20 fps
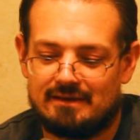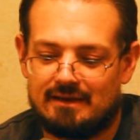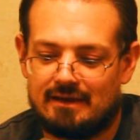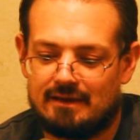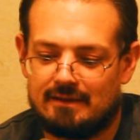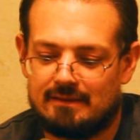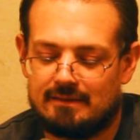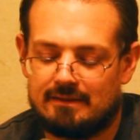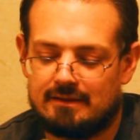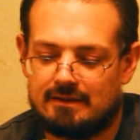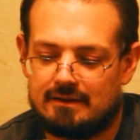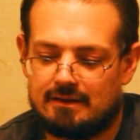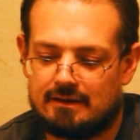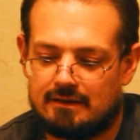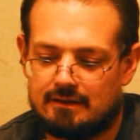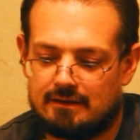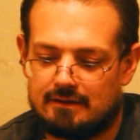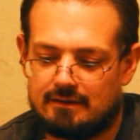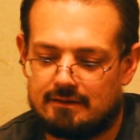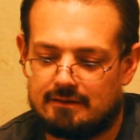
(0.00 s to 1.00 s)
And
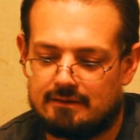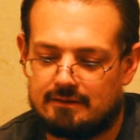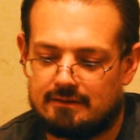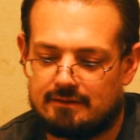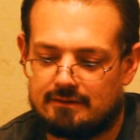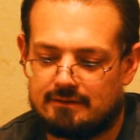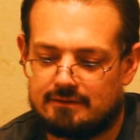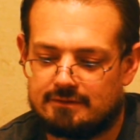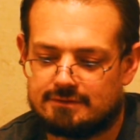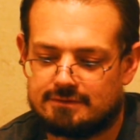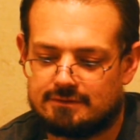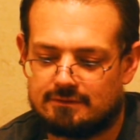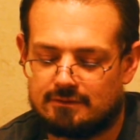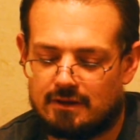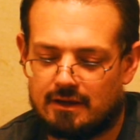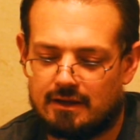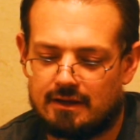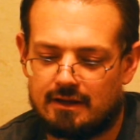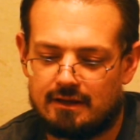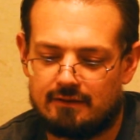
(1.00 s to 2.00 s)
then so
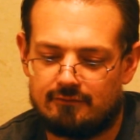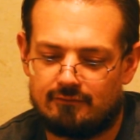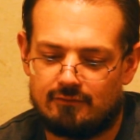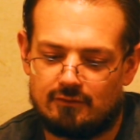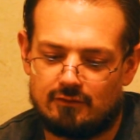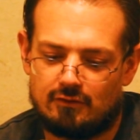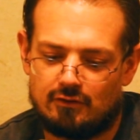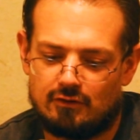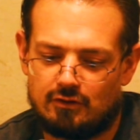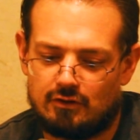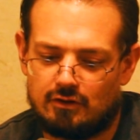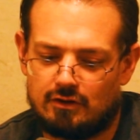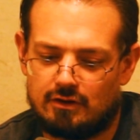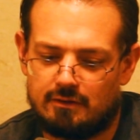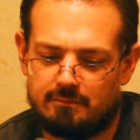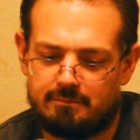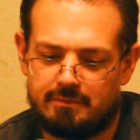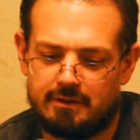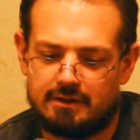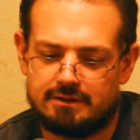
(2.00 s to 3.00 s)
it kind of gave the
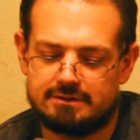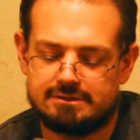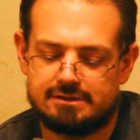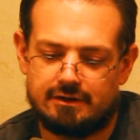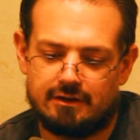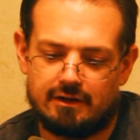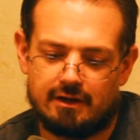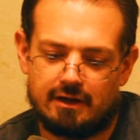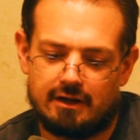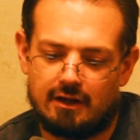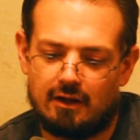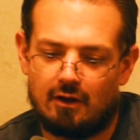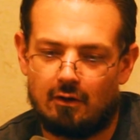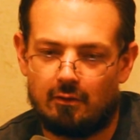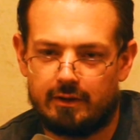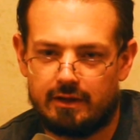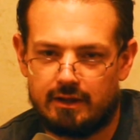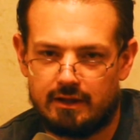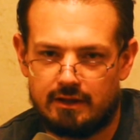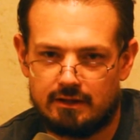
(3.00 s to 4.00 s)
appearance that you're kind of
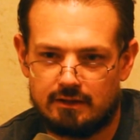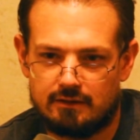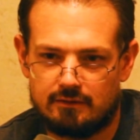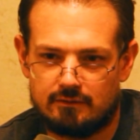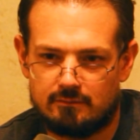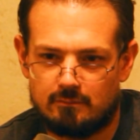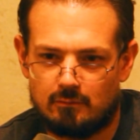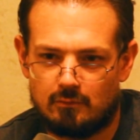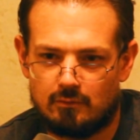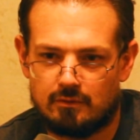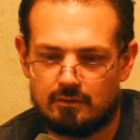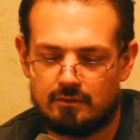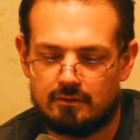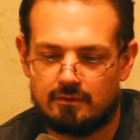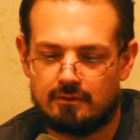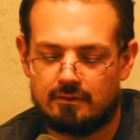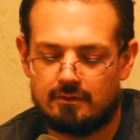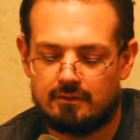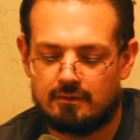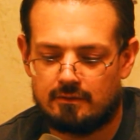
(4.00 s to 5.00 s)
going in a little more,
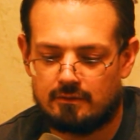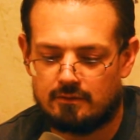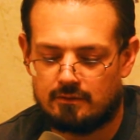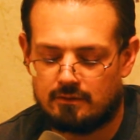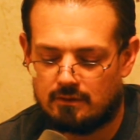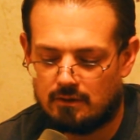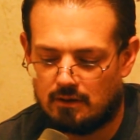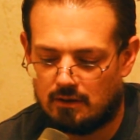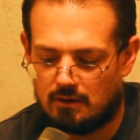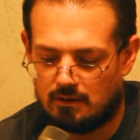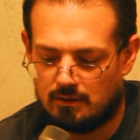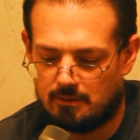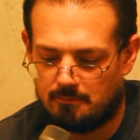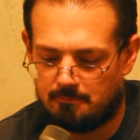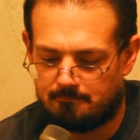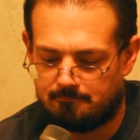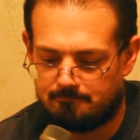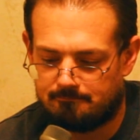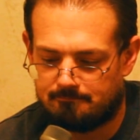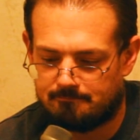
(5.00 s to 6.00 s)

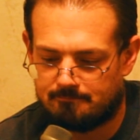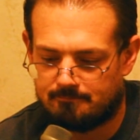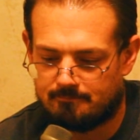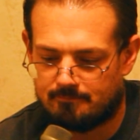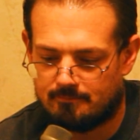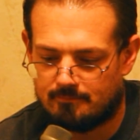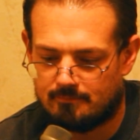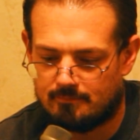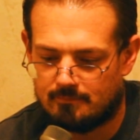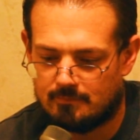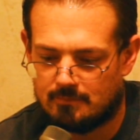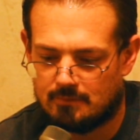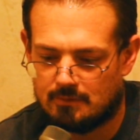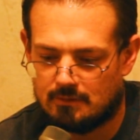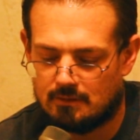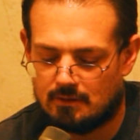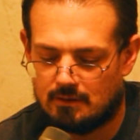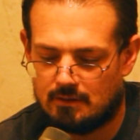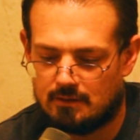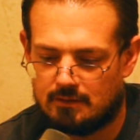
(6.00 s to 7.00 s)
and
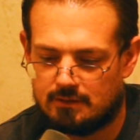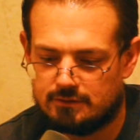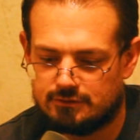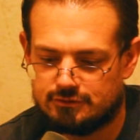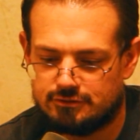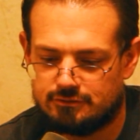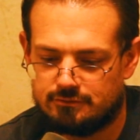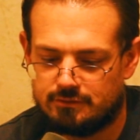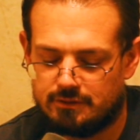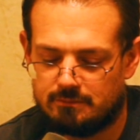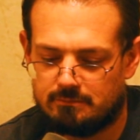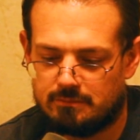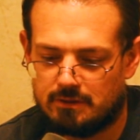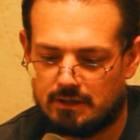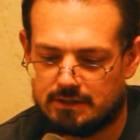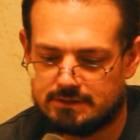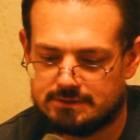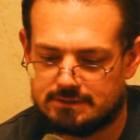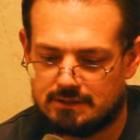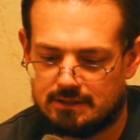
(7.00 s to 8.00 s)
then shooting. But
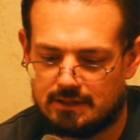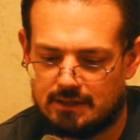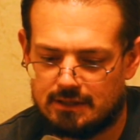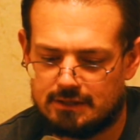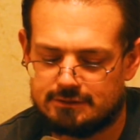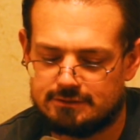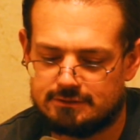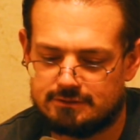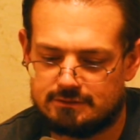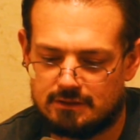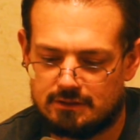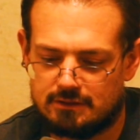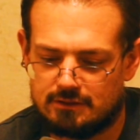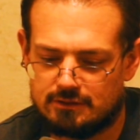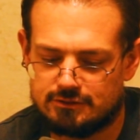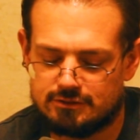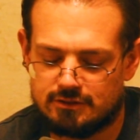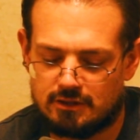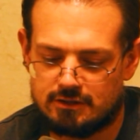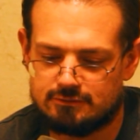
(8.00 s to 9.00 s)
like I said,
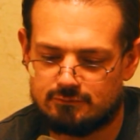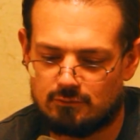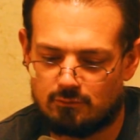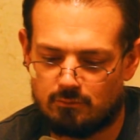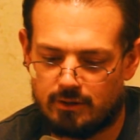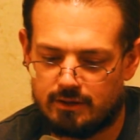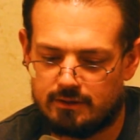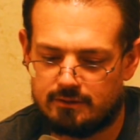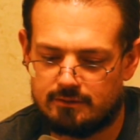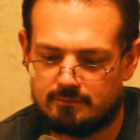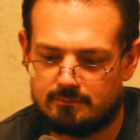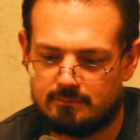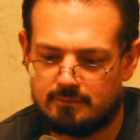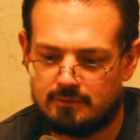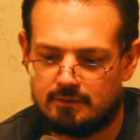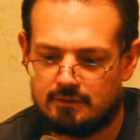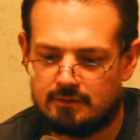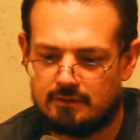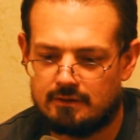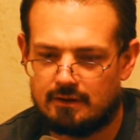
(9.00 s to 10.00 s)
the shots were random.
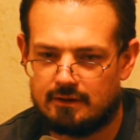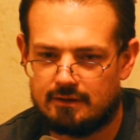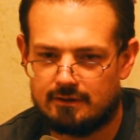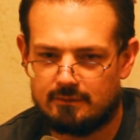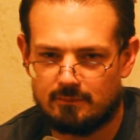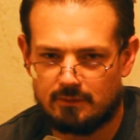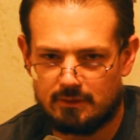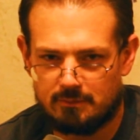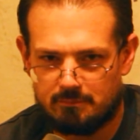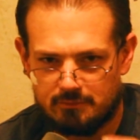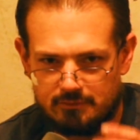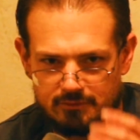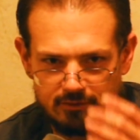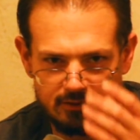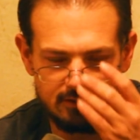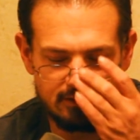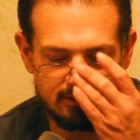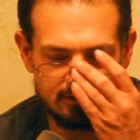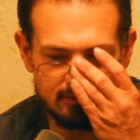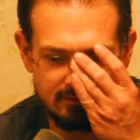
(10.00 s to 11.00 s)
I didn't really
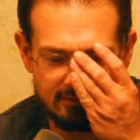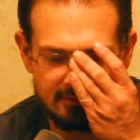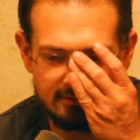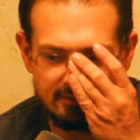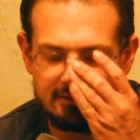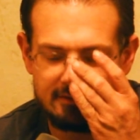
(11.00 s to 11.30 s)
particular